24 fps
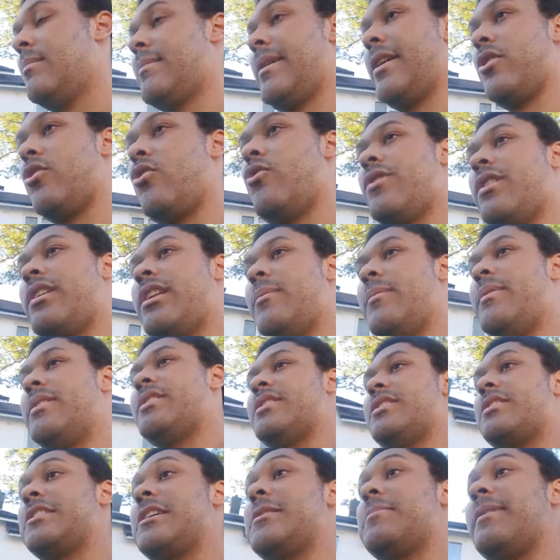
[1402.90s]
already
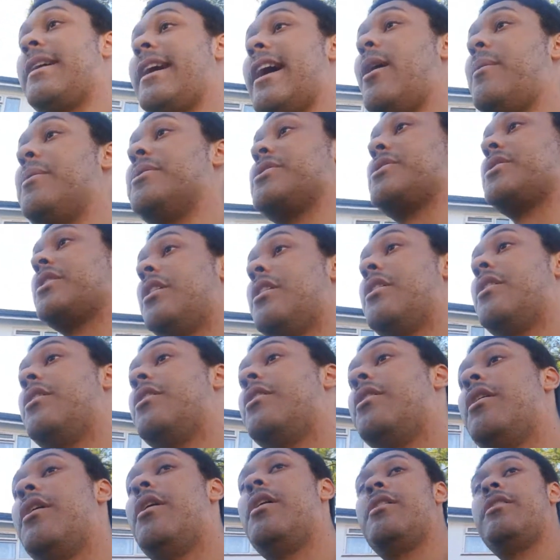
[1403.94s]
limited sleeping hours.
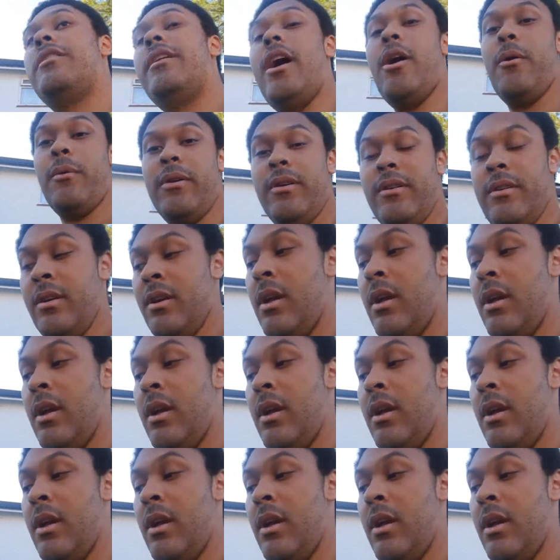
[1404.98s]
No.